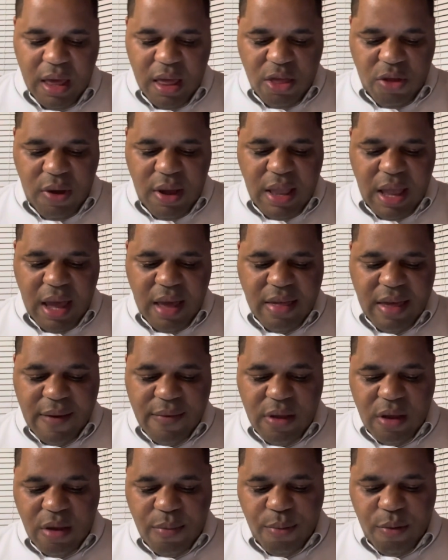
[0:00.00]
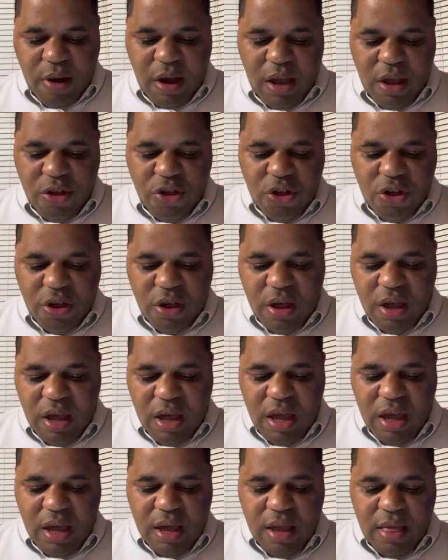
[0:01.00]
Three days after the breach,
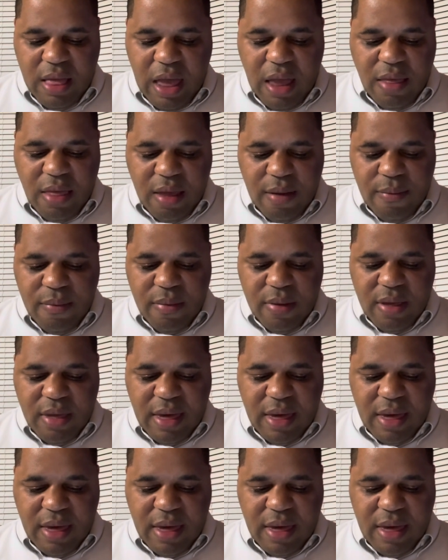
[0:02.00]
Latham